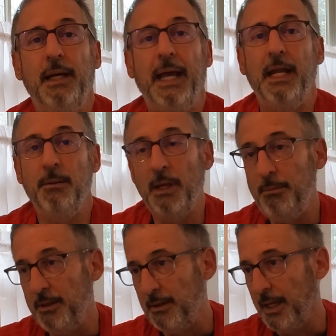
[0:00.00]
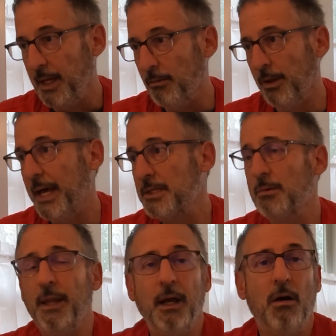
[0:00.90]
and you may be thinking, well, that's
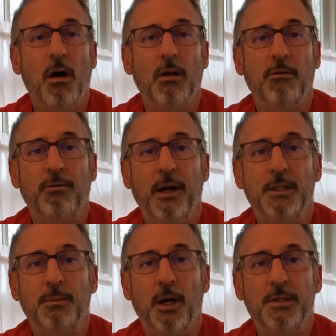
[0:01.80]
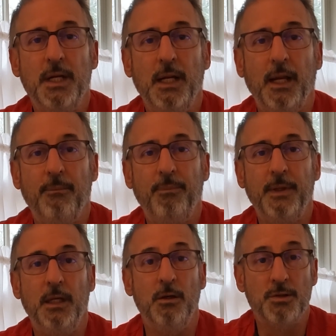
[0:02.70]
why they call it a French Martini.
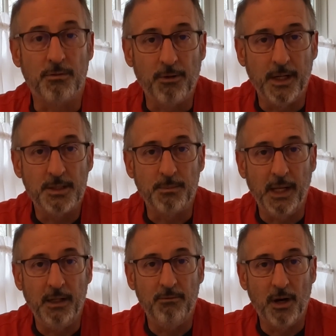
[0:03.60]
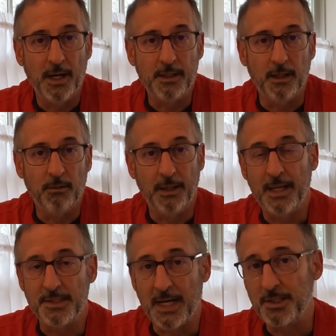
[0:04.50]
You use a French-made vodka. Well,
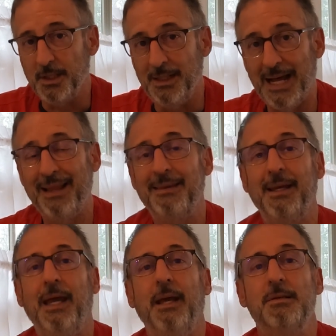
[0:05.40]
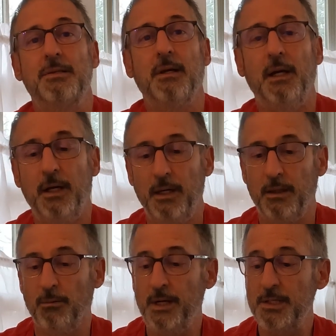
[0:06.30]
that is actually not the case.
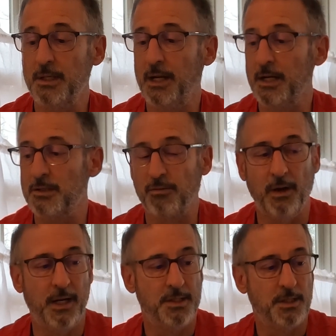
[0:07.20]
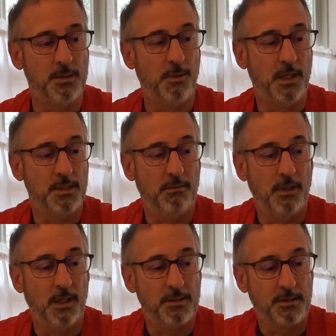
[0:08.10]
The reason that it's French is because of
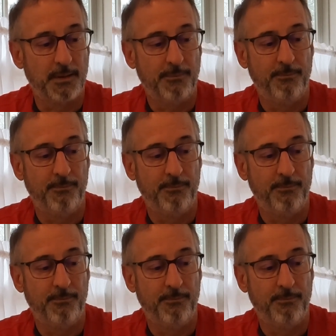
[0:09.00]
this.